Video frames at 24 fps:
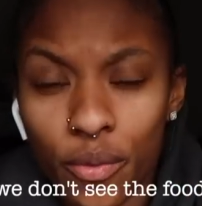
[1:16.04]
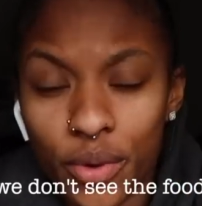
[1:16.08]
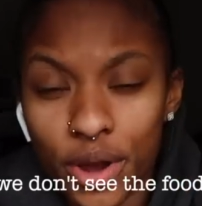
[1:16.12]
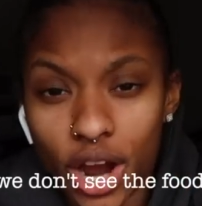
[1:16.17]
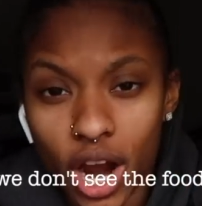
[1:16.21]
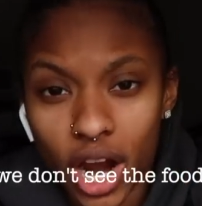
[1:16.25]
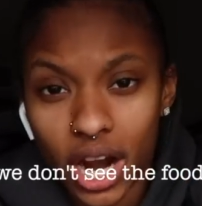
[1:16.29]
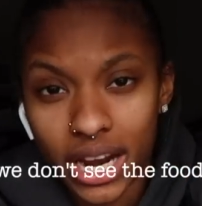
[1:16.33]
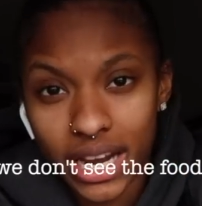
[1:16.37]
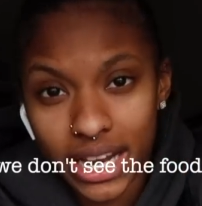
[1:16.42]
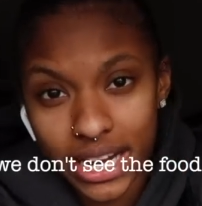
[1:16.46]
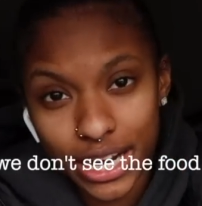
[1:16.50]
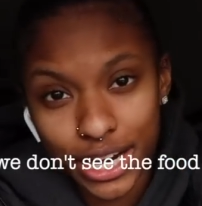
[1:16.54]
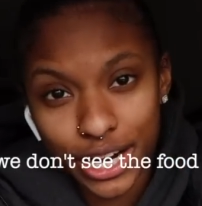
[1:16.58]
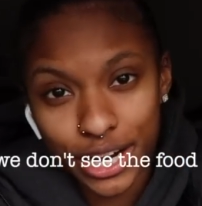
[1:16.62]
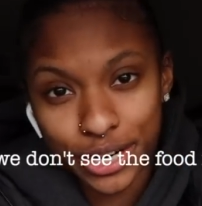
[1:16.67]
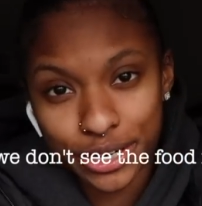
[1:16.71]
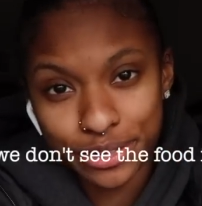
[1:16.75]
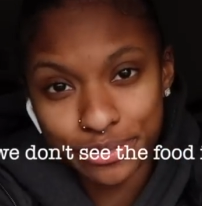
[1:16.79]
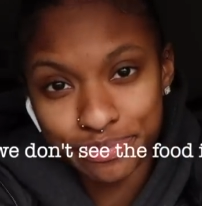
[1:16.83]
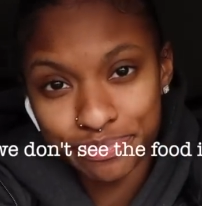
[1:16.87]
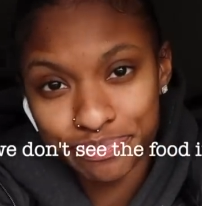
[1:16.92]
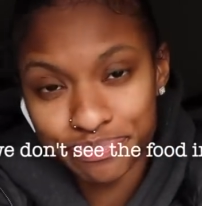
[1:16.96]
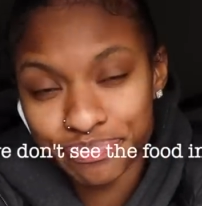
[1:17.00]
We are
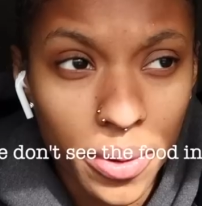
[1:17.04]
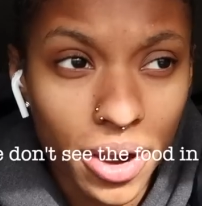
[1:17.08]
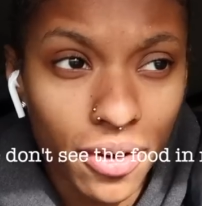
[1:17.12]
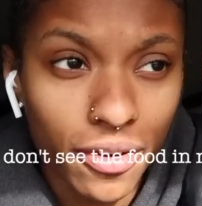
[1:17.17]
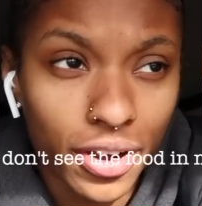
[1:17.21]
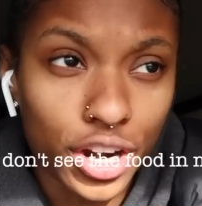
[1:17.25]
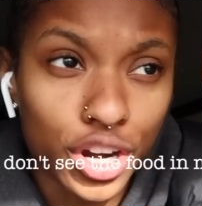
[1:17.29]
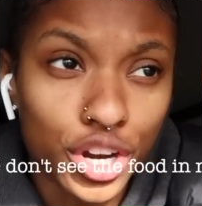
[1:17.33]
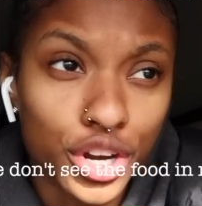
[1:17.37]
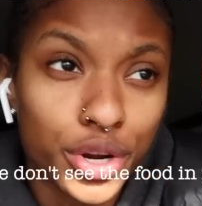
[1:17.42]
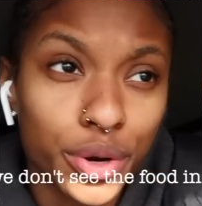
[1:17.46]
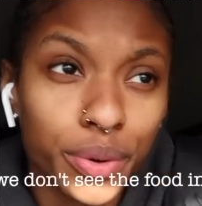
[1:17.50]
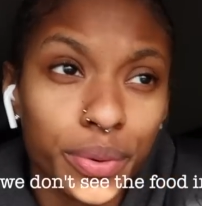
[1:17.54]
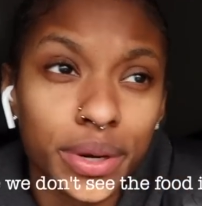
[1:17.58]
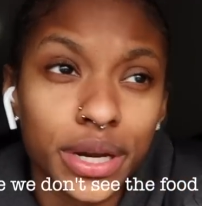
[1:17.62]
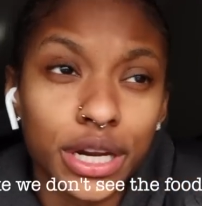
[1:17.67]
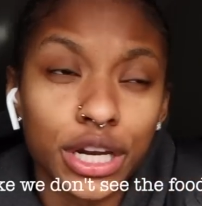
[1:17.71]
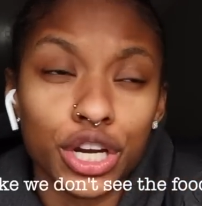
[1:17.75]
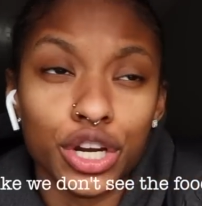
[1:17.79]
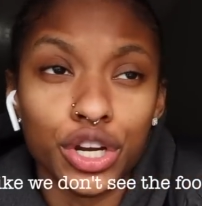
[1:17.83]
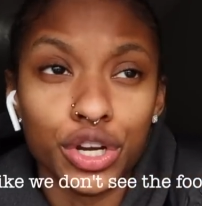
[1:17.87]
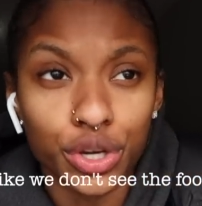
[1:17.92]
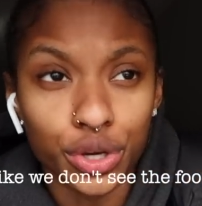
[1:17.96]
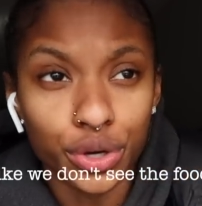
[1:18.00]
here, we are ready to do what we need
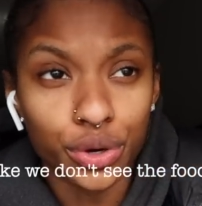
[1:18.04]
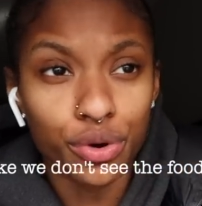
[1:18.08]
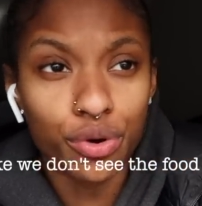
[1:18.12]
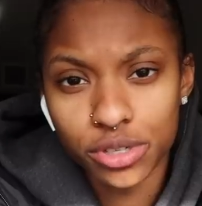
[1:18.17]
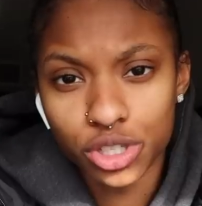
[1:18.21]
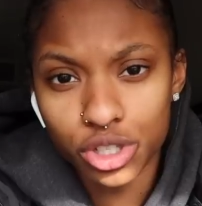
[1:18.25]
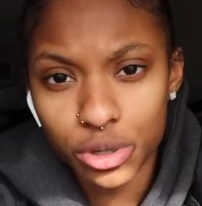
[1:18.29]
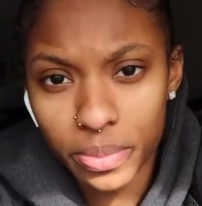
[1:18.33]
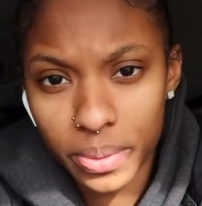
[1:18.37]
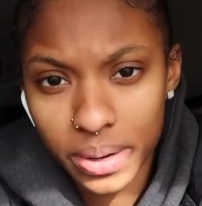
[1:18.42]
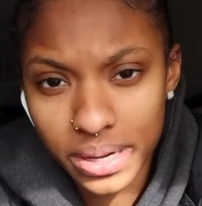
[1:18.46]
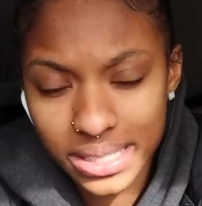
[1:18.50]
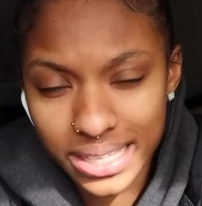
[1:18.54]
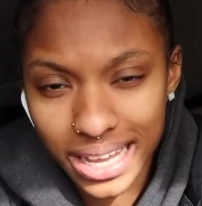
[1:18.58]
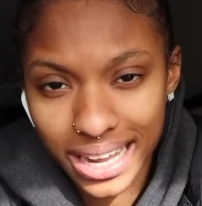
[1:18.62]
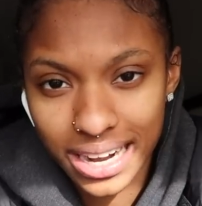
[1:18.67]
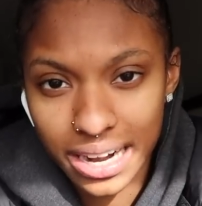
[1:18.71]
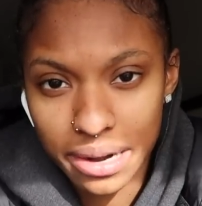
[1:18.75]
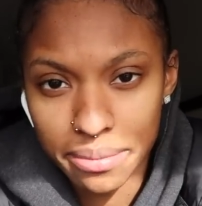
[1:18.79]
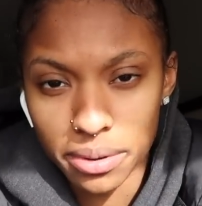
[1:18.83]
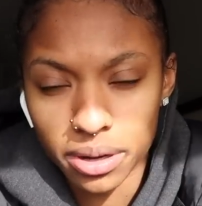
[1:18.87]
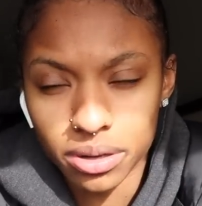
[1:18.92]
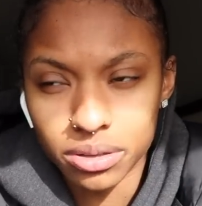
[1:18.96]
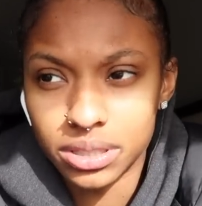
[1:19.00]
to do. I'm super
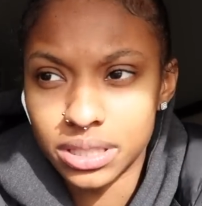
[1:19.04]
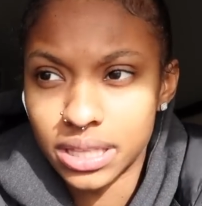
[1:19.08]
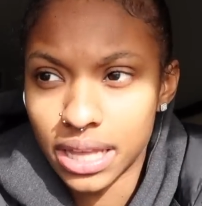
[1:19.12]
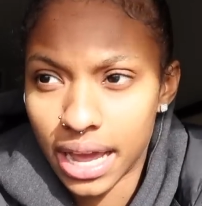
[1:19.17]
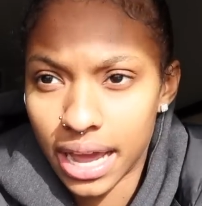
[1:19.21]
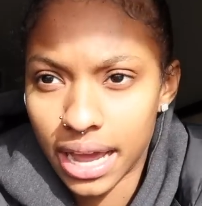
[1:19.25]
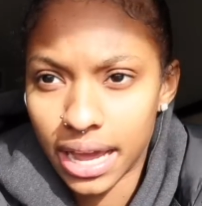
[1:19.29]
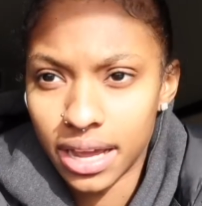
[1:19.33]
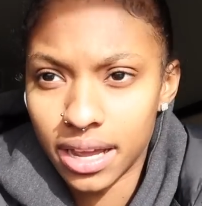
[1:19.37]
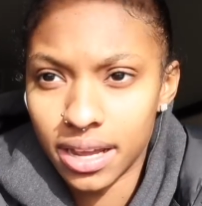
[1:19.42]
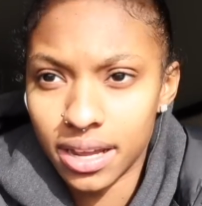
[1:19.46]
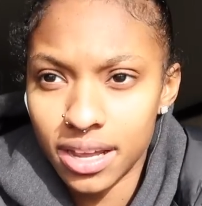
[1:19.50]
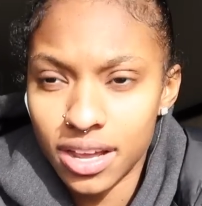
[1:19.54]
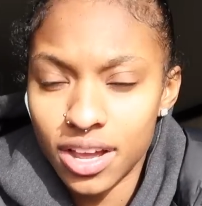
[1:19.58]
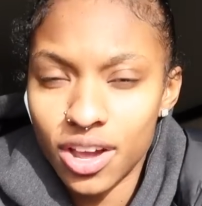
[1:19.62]
excited about that.